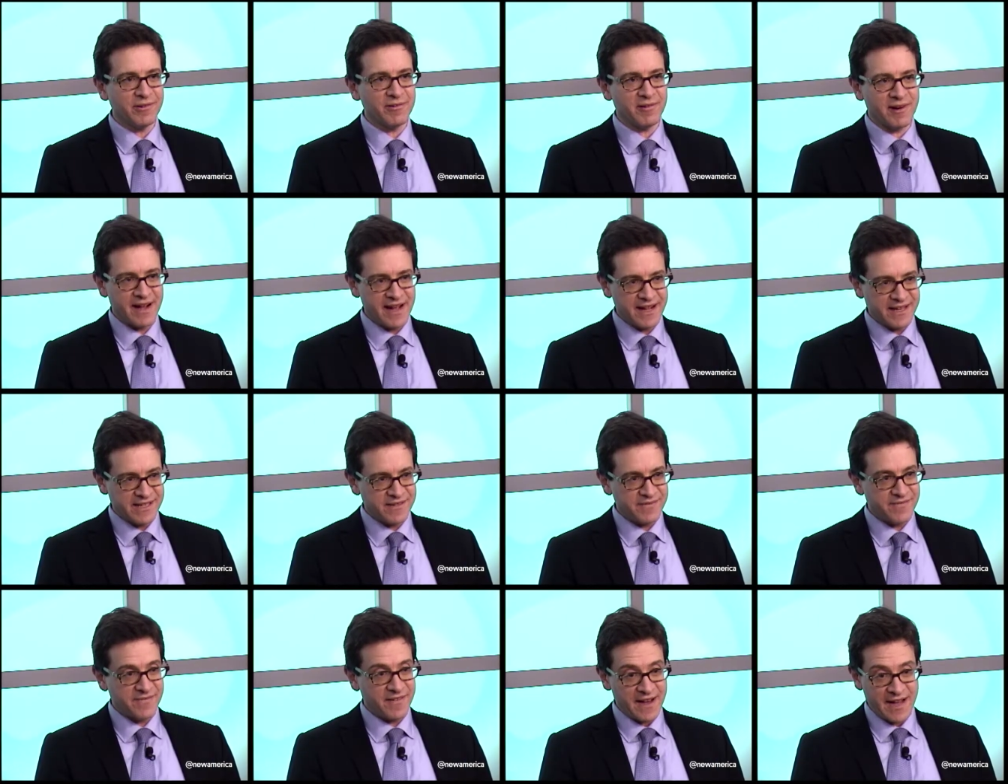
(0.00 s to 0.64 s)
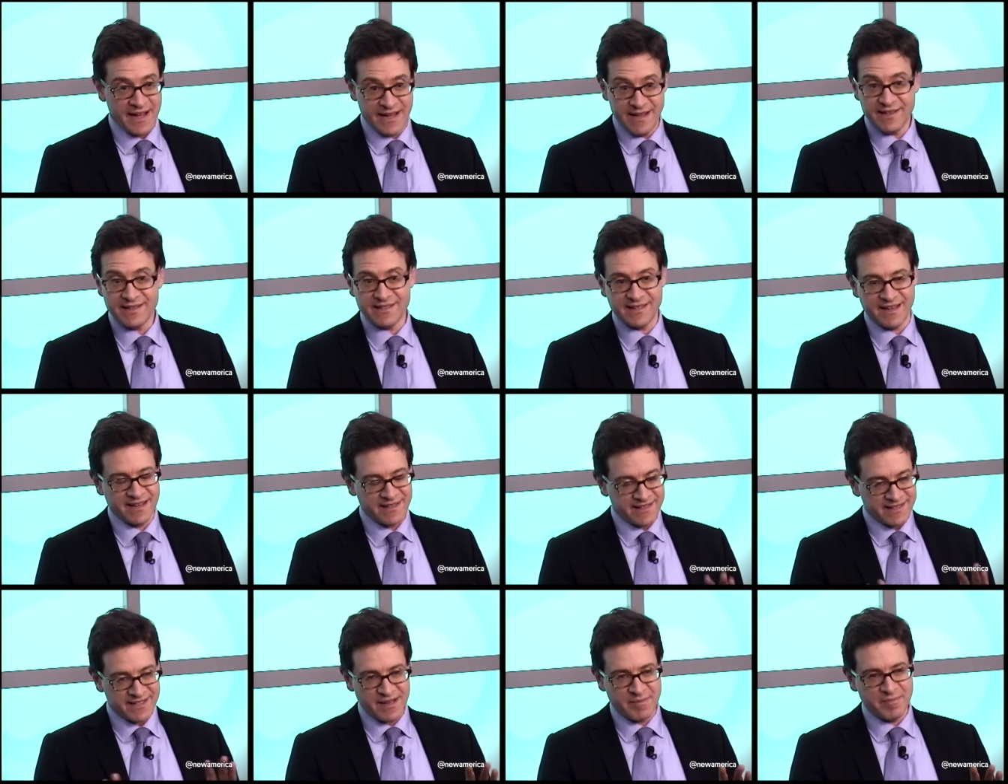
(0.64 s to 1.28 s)
rights fights
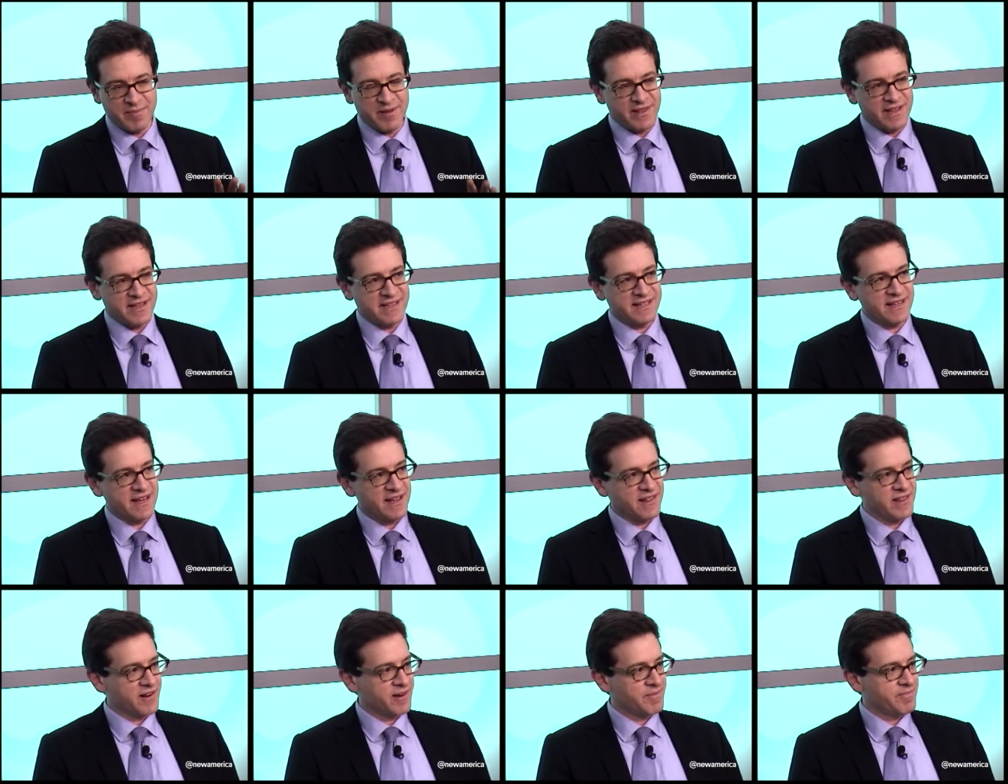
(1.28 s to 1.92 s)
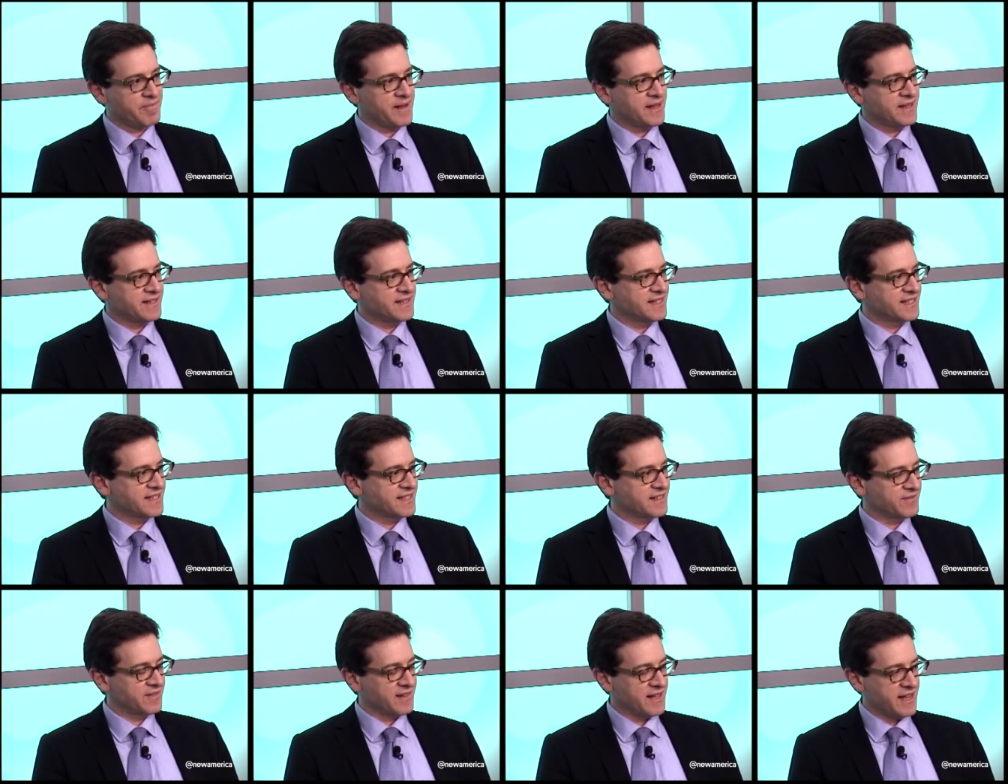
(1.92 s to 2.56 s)
and some of these other
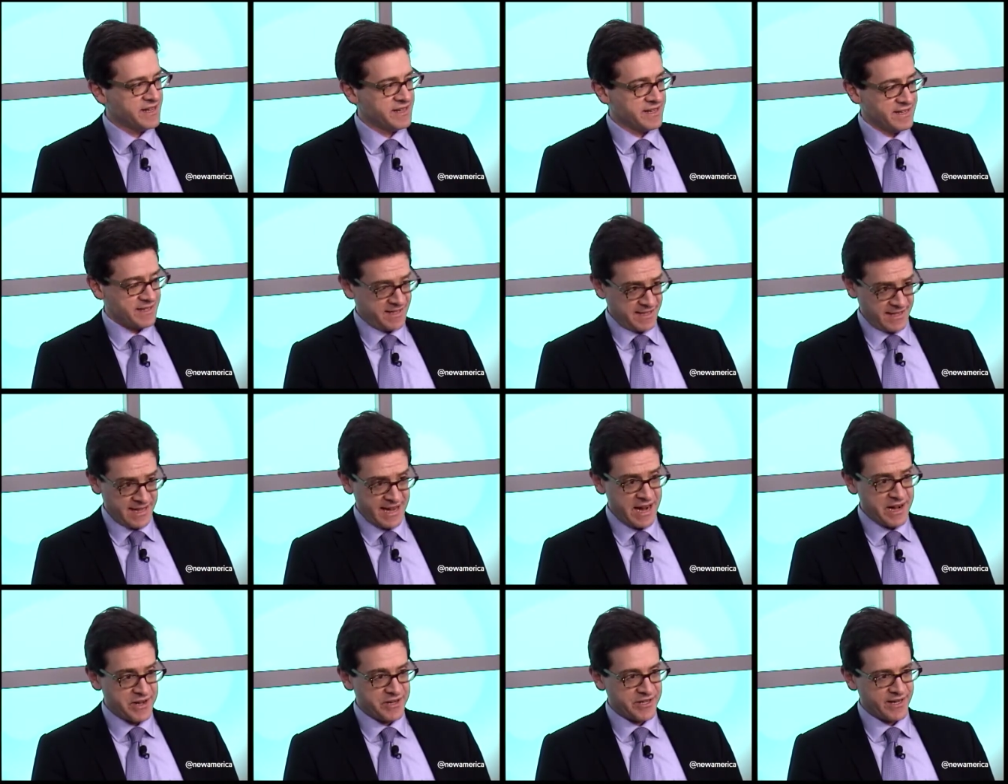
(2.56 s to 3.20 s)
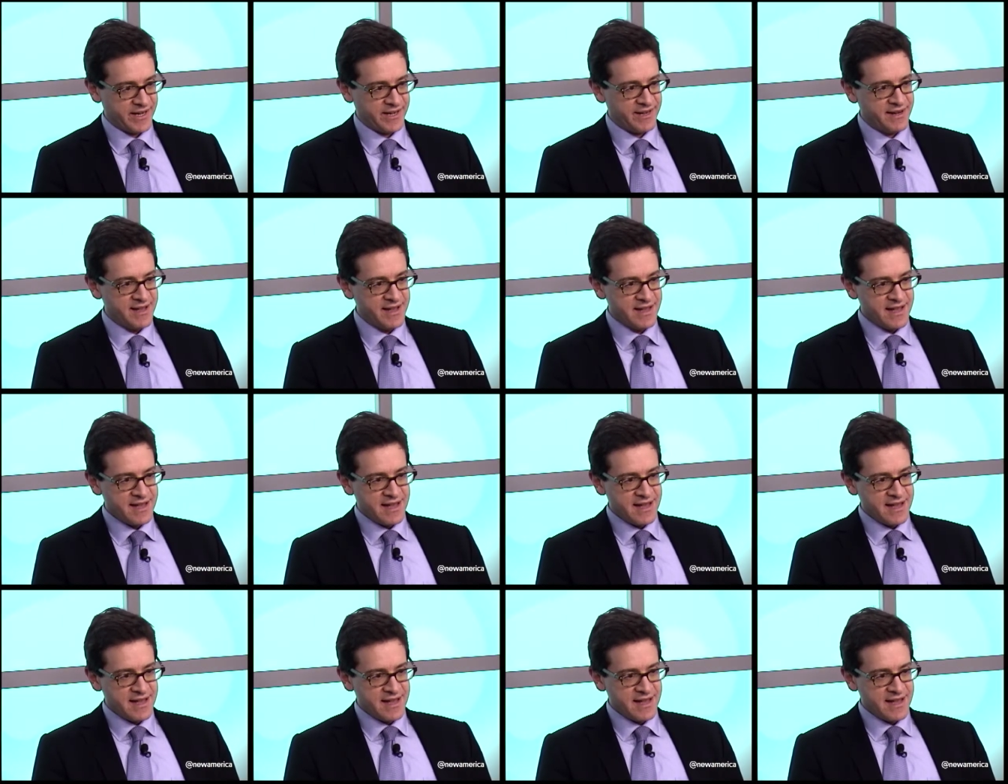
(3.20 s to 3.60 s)
pieces of legislation.